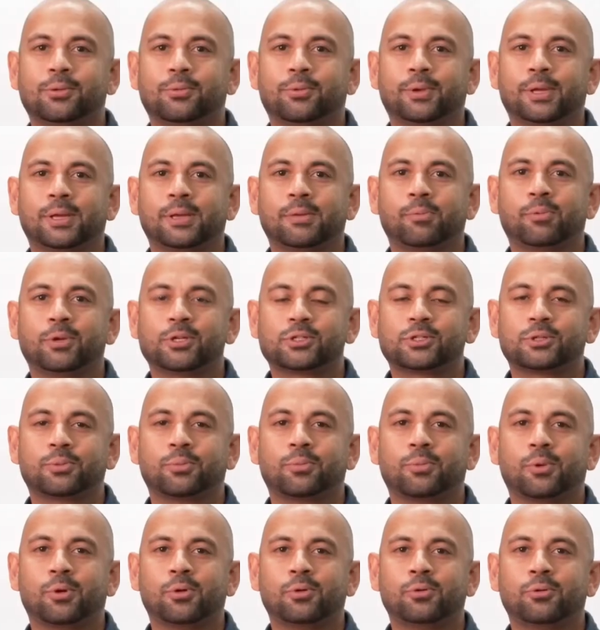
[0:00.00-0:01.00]
We wish
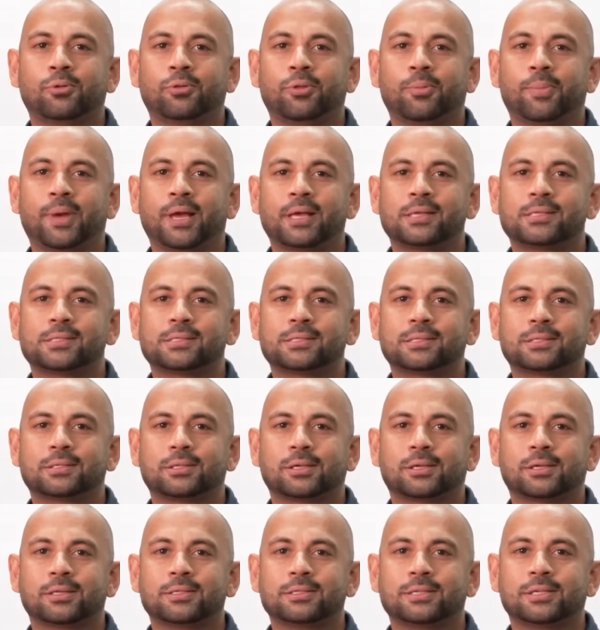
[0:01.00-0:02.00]
them all the best to
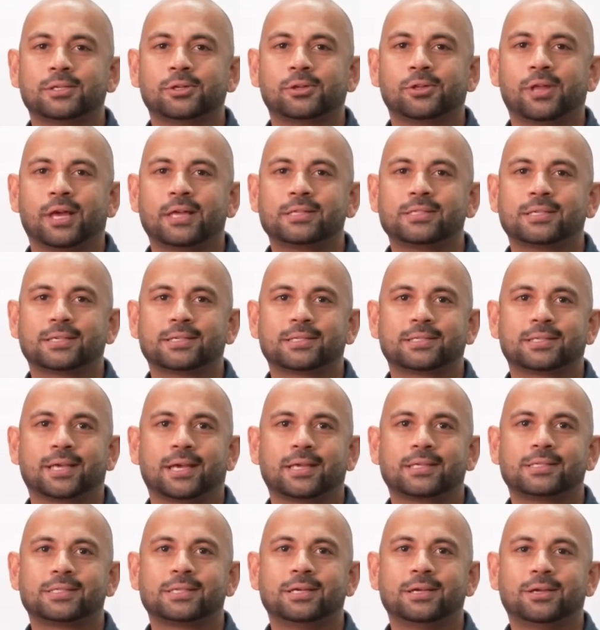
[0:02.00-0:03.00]
continue their
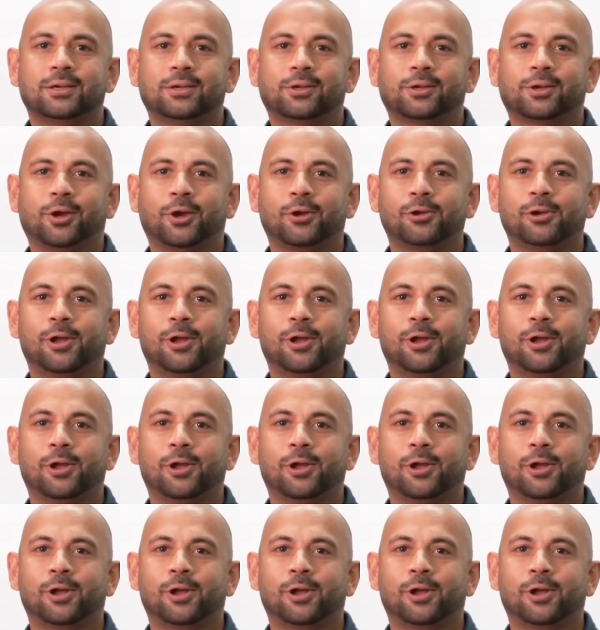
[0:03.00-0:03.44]
success. Go